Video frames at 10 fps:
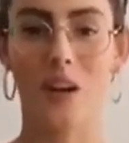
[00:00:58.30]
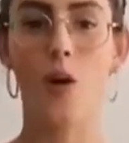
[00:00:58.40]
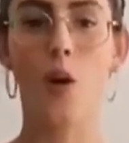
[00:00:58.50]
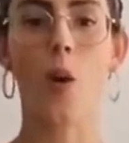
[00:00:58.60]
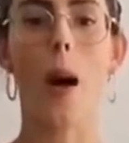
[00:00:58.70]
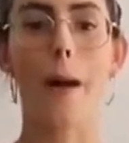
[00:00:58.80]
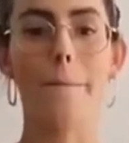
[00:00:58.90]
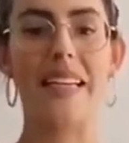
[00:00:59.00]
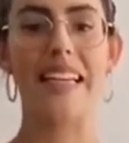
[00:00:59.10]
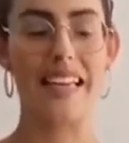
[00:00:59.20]
Let the
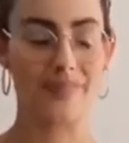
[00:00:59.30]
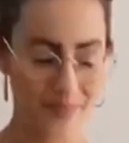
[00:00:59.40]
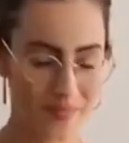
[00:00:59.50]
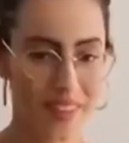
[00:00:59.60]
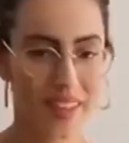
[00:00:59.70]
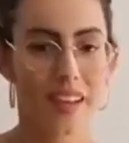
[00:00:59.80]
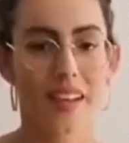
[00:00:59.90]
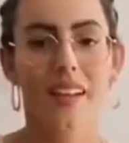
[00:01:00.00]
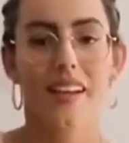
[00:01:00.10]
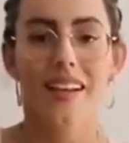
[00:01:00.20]
whole begin.
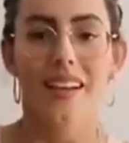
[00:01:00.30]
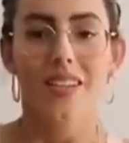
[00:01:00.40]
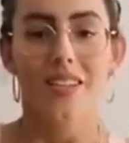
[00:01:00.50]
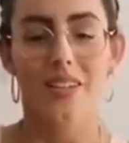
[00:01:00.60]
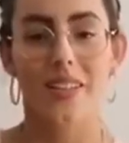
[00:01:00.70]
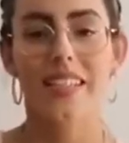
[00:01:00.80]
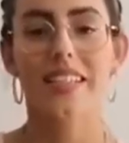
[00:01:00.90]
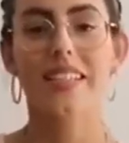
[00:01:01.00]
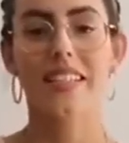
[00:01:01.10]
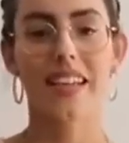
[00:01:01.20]
So
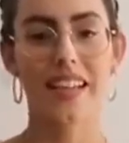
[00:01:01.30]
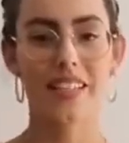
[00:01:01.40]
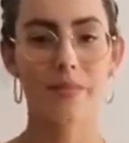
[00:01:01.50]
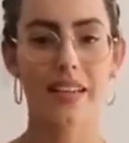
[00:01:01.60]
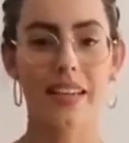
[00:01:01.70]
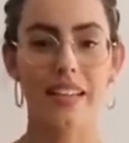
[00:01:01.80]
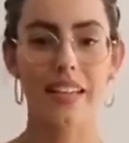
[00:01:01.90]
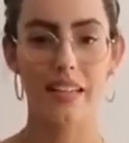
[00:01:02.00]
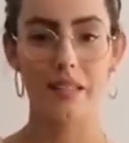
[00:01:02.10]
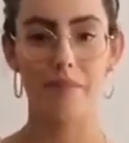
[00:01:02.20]
this is the Kenzie
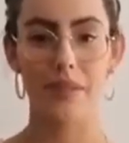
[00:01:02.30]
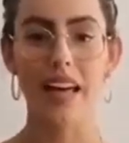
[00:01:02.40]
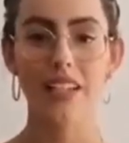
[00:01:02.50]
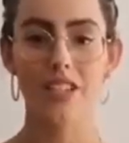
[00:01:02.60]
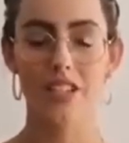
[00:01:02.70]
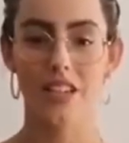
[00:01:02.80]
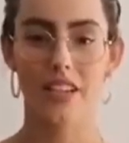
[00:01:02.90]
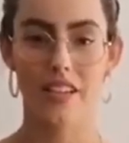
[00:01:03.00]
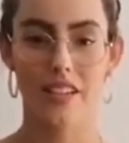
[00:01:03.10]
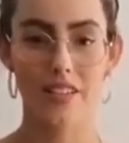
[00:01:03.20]
Bikini in
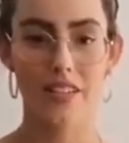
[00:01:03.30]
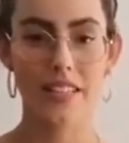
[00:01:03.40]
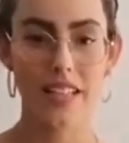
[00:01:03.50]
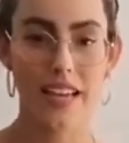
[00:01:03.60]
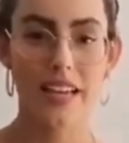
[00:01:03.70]
blush, as you can